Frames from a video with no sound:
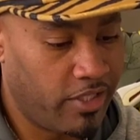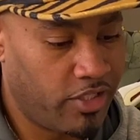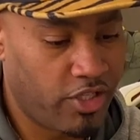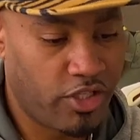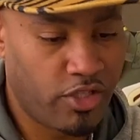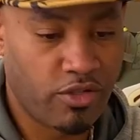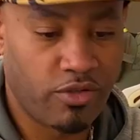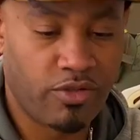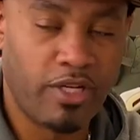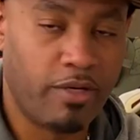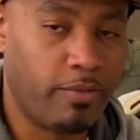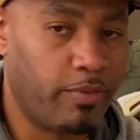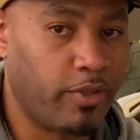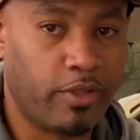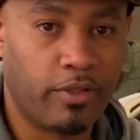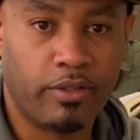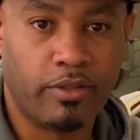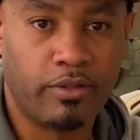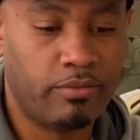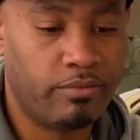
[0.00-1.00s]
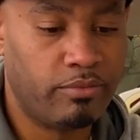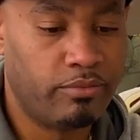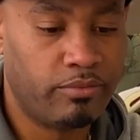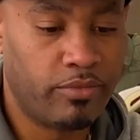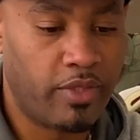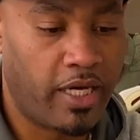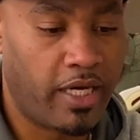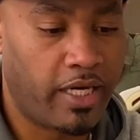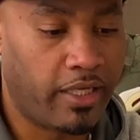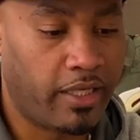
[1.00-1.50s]
It's just your typical,
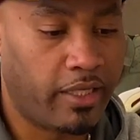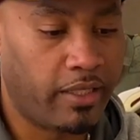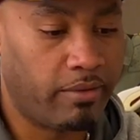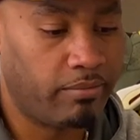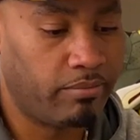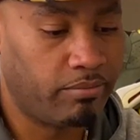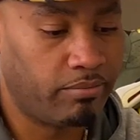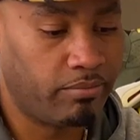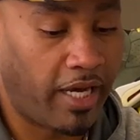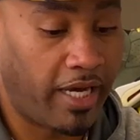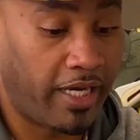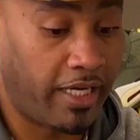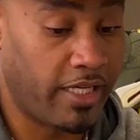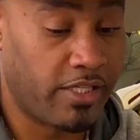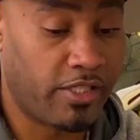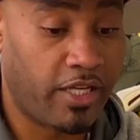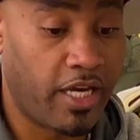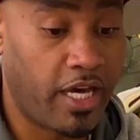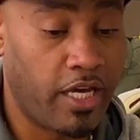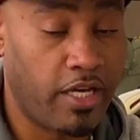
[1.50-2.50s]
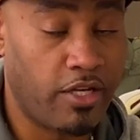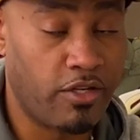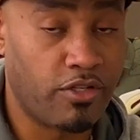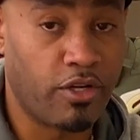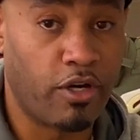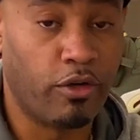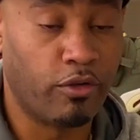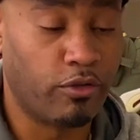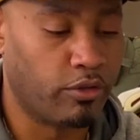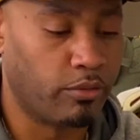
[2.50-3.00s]
I guess, caged
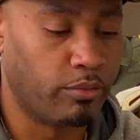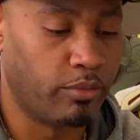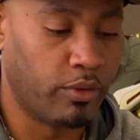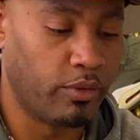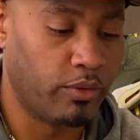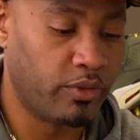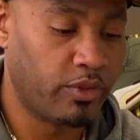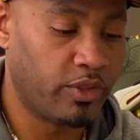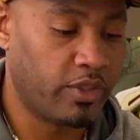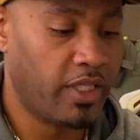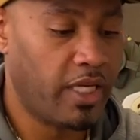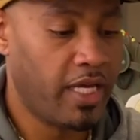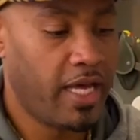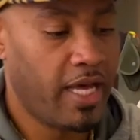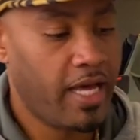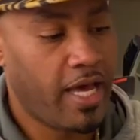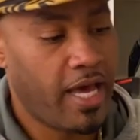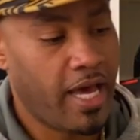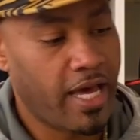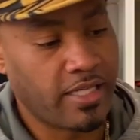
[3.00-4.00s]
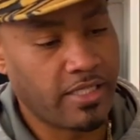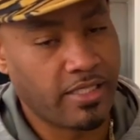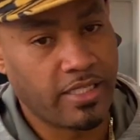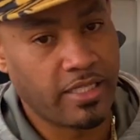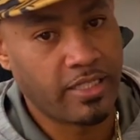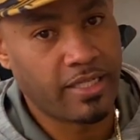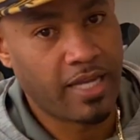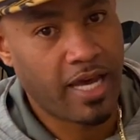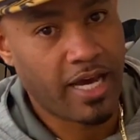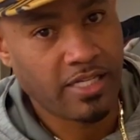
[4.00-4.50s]
Ultra Boost. Has
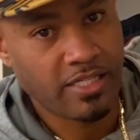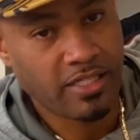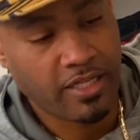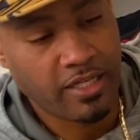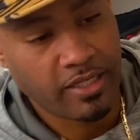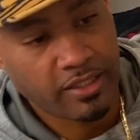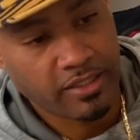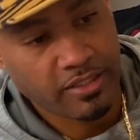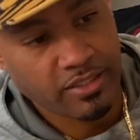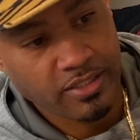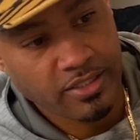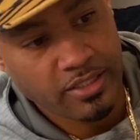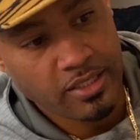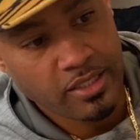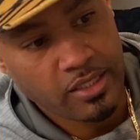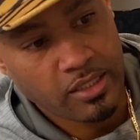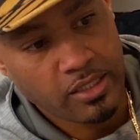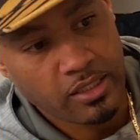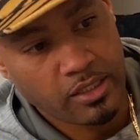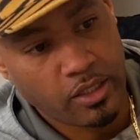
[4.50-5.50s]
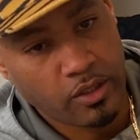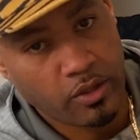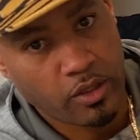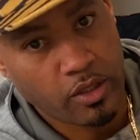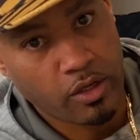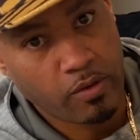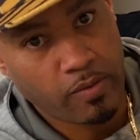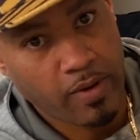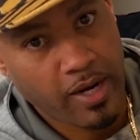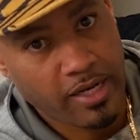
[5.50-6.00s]
the Nice Kicks
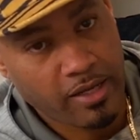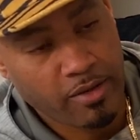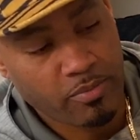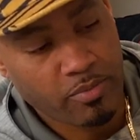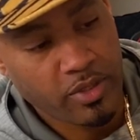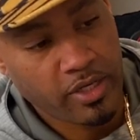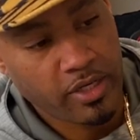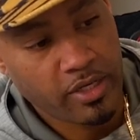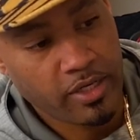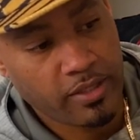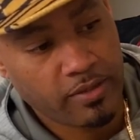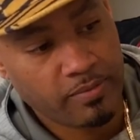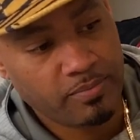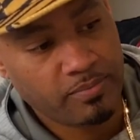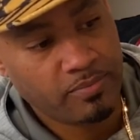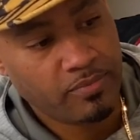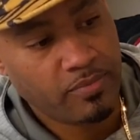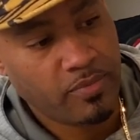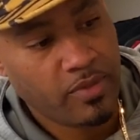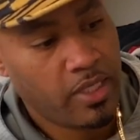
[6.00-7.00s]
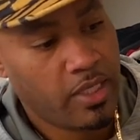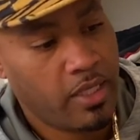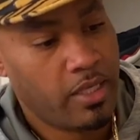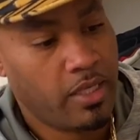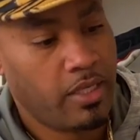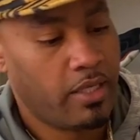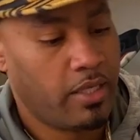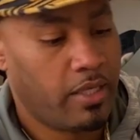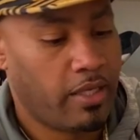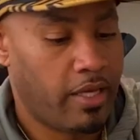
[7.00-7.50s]
logo right up here.
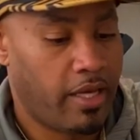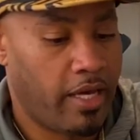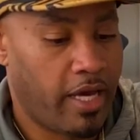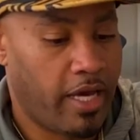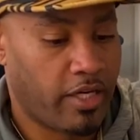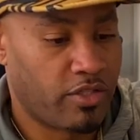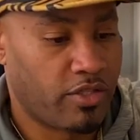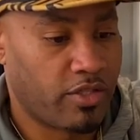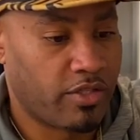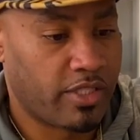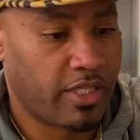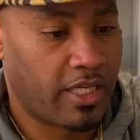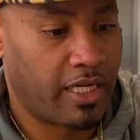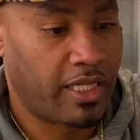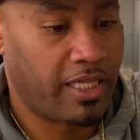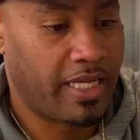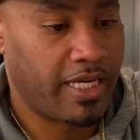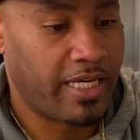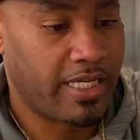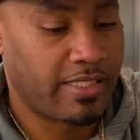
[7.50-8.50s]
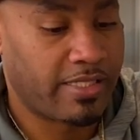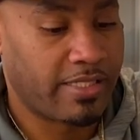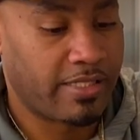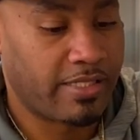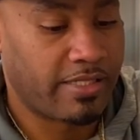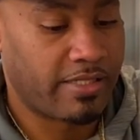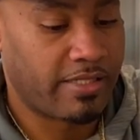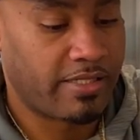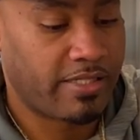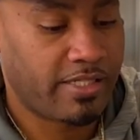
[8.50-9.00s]
Extra set of
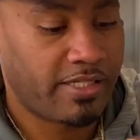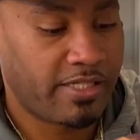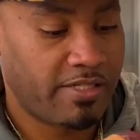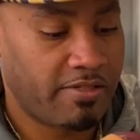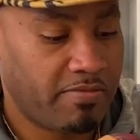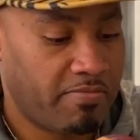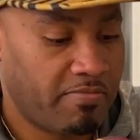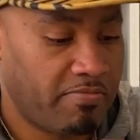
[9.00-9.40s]
laces.